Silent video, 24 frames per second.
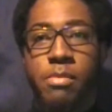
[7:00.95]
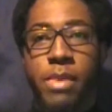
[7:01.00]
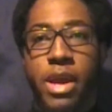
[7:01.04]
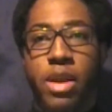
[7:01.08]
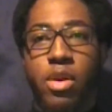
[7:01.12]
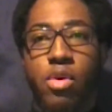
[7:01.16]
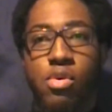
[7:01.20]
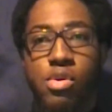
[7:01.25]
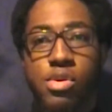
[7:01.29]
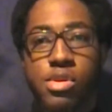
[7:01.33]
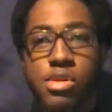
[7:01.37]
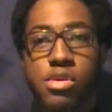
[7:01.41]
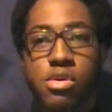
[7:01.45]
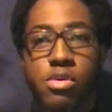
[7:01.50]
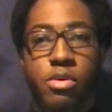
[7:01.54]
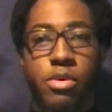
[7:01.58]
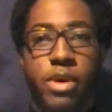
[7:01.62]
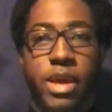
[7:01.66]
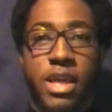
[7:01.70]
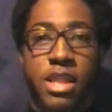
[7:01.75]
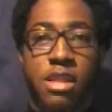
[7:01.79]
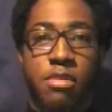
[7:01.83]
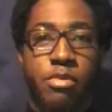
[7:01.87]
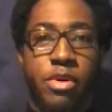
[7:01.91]
might also
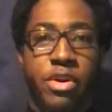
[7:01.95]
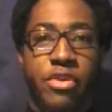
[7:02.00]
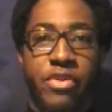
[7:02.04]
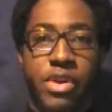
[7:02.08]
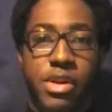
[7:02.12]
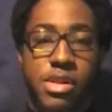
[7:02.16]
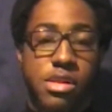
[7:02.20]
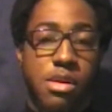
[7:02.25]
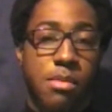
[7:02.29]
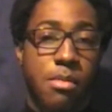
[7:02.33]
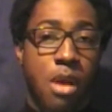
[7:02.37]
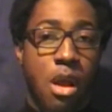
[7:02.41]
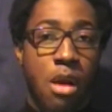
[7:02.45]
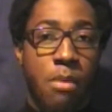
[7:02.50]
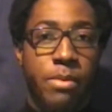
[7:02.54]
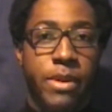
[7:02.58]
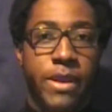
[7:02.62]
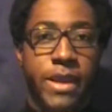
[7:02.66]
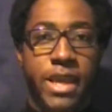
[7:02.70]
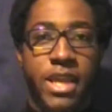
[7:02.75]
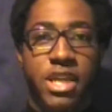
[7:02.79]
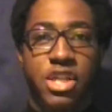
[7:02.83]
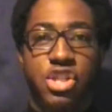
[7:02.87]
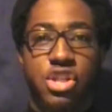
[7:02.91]
experience some
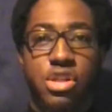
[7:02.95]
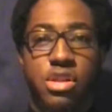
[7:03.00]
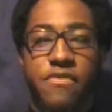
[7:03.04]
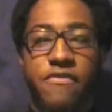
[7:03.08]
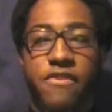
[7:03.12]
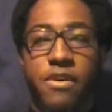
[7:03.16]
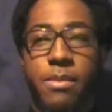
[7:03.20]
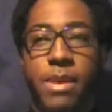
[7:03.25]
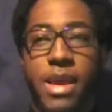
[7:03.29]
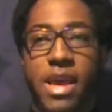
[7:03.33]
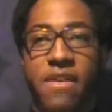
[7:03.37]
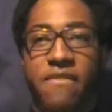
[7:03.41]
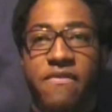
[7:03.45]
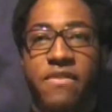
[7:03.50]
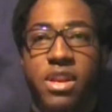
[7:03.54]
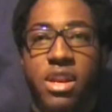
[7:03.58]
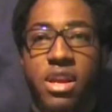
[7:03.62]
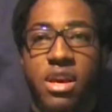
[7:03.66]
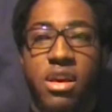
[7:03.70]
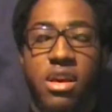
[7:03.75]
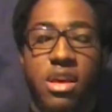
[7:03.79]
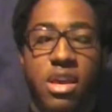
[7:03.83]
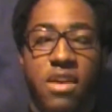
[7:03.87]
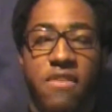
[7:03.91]
complications from having
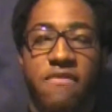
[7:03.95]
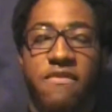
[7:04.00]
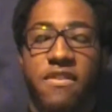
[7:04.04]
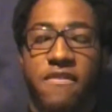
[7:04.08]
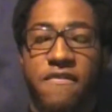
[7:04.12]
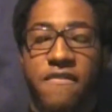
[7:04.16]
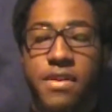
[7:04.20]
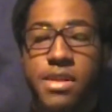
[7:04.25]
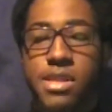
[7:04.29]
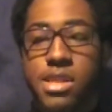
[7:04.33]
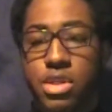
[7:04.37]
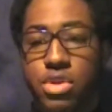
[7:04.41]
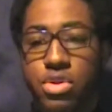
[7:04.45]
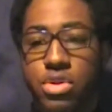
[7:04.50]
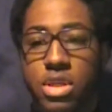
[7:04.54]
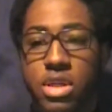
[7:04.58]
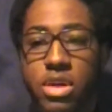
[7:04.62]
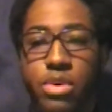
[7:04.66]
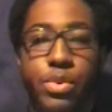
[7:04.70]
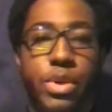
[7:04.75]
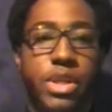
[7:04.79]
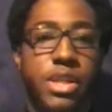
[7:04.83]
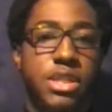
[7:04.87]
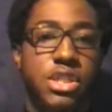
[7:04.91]
an AV
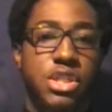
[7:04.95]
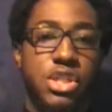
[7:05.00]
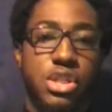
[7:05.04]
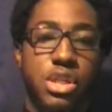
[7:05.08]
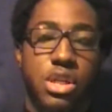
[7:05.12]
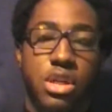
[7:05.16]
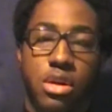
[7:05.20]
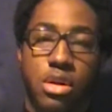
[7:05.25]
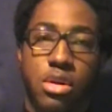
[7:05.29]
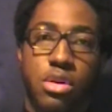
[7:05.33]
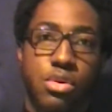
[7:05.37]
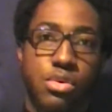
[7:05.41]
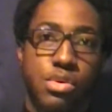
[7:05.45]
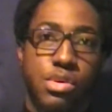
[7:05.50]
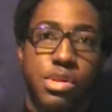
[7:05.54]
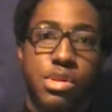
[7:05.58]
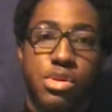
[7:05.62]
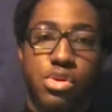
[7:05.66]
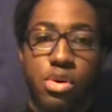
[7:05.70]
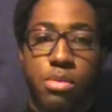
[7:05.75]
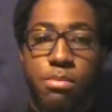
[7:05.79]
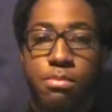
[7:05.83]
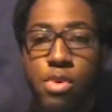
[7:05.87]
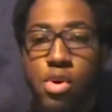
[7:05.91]
fistula, which includes
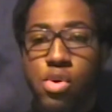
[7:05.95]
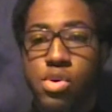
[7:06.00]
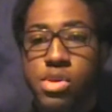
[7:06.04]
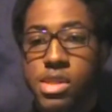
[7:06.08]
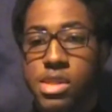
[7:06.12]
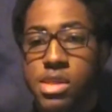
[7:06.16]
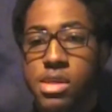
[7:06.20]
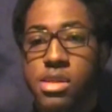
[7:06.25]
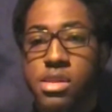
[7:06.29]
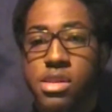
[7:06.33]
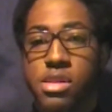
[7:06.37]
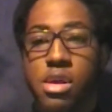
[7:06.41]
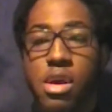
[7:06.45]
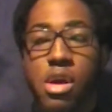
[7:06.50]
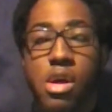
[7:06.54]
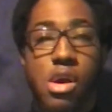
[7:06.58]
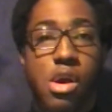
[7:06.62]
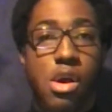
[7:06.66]
thrombosis